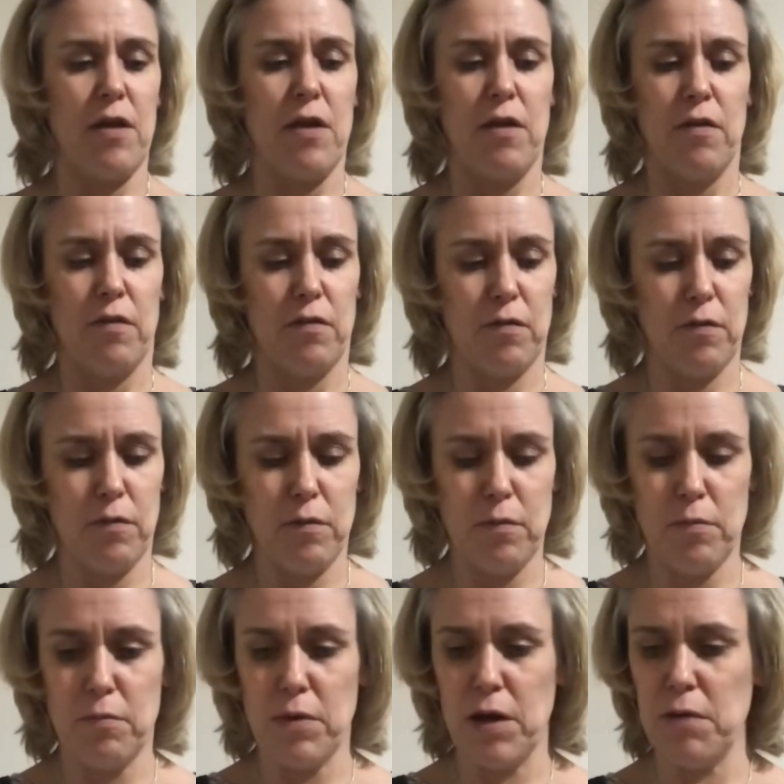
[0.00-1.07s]
So
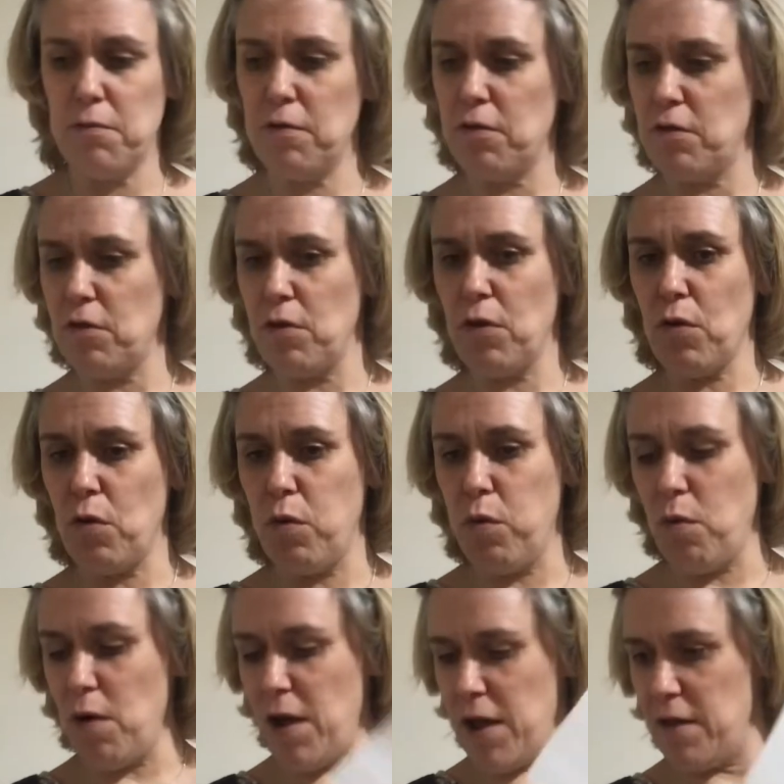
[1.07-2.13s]
my one's not
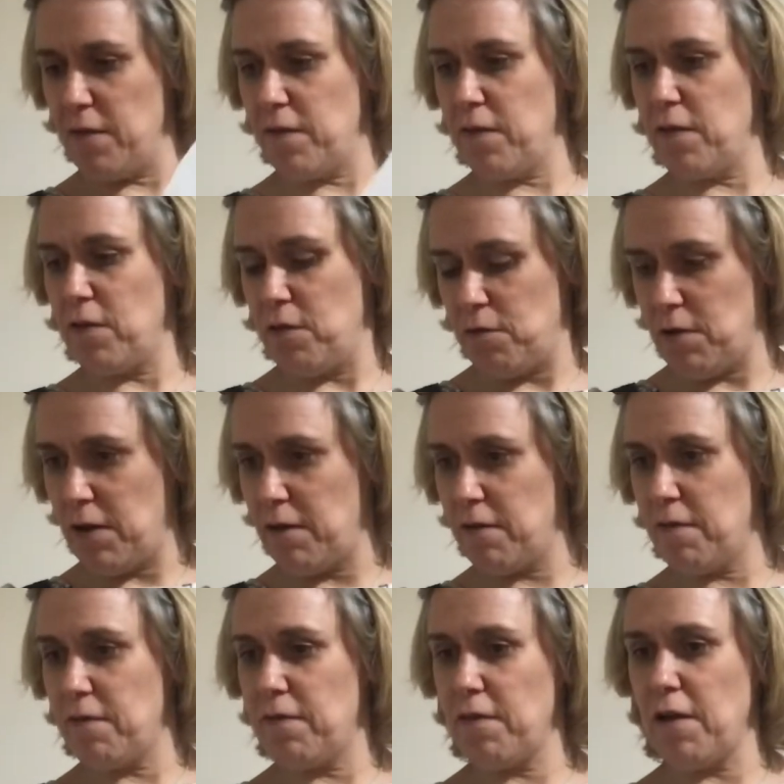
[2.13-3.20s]
quite the right
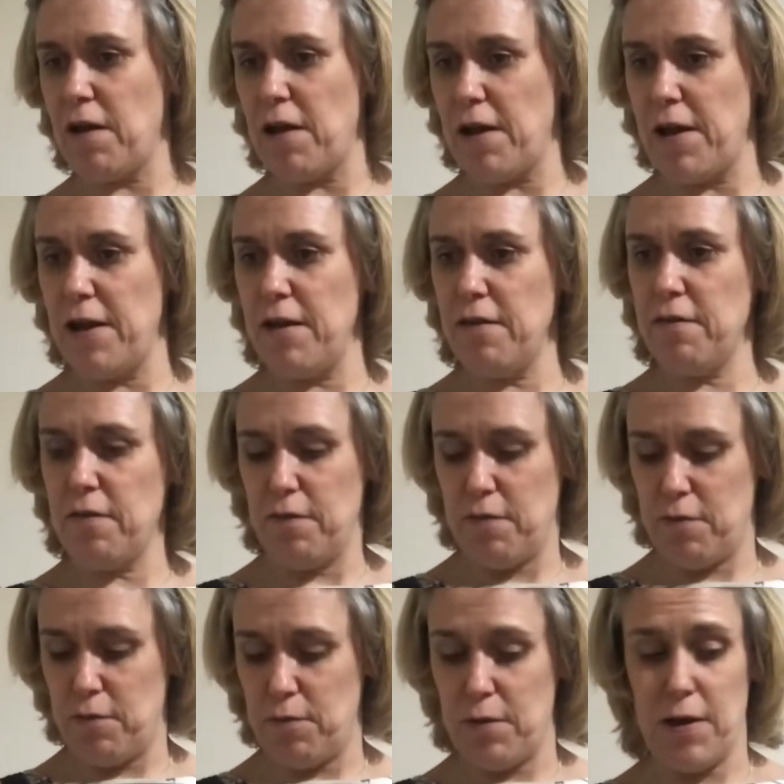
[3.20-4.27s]
size, so
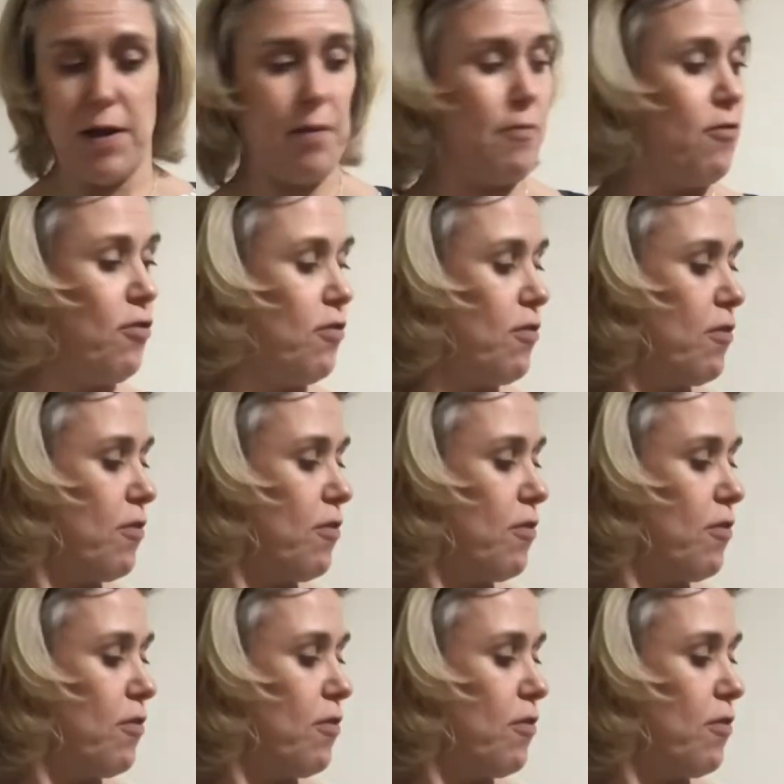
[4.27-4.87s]
I am just